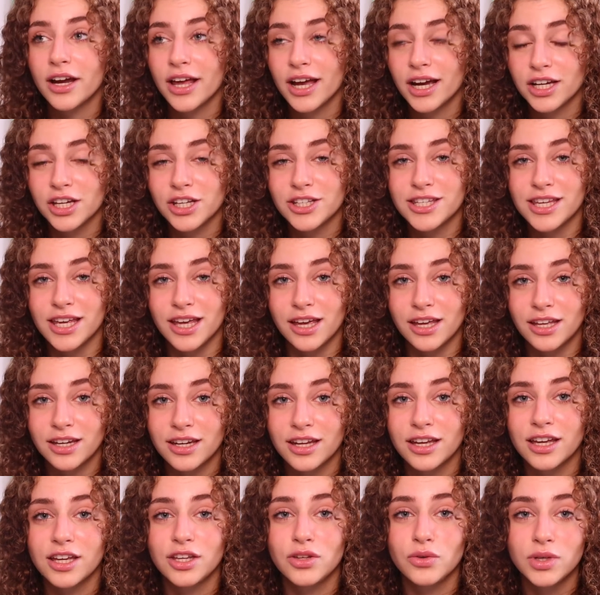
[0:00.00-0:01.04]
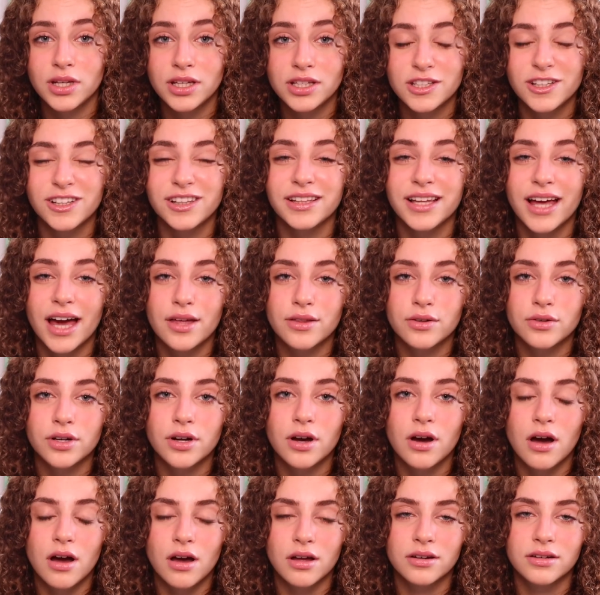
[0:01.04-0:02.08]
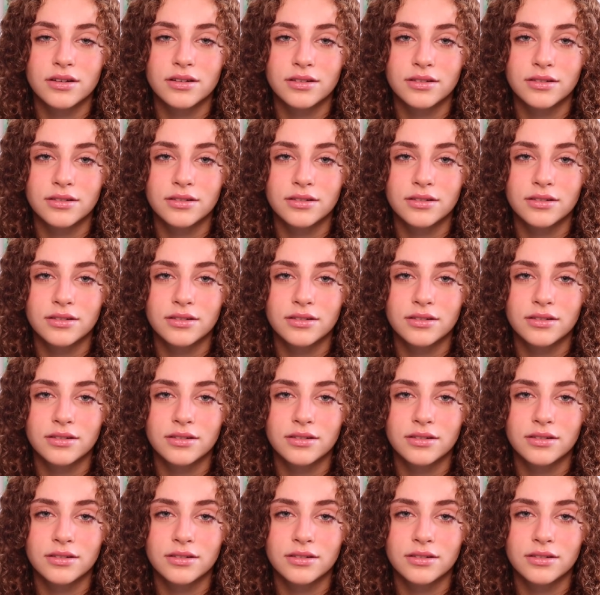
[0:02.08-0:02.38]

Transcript: Accutane, you need to lather it on